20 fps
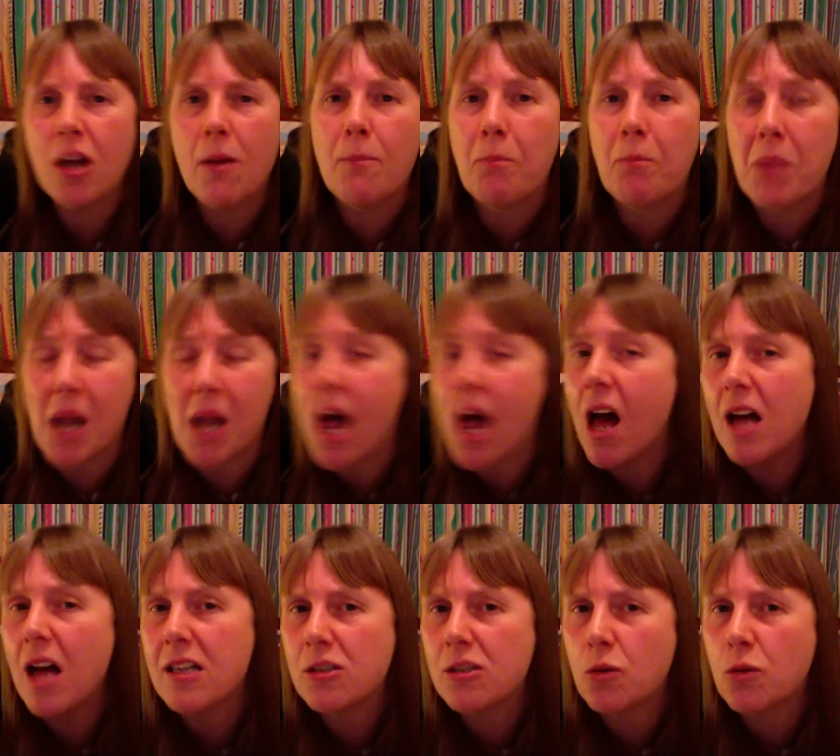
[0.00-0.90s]
It
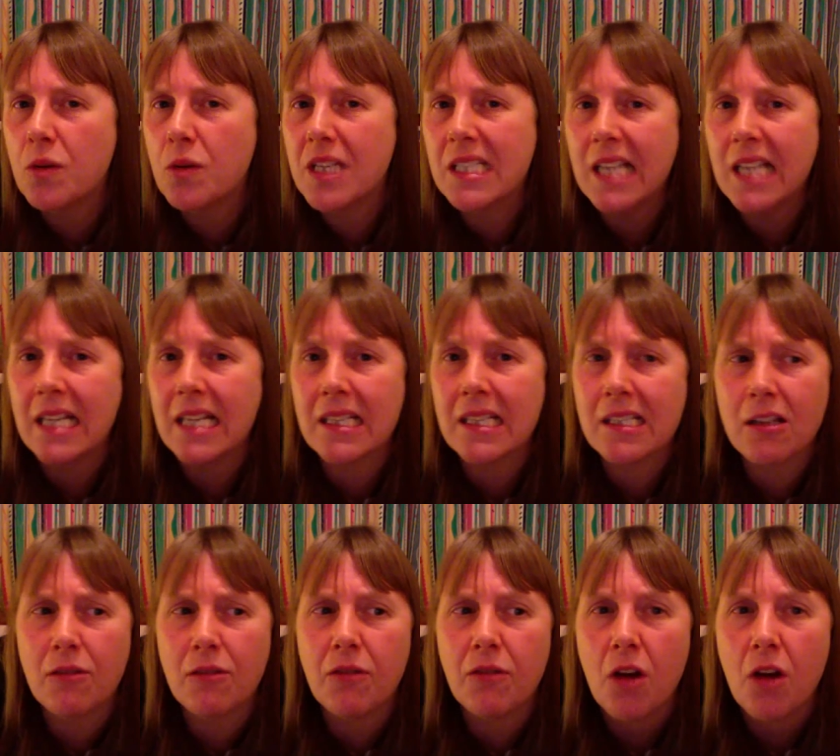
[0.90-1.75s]
blurs all the sense of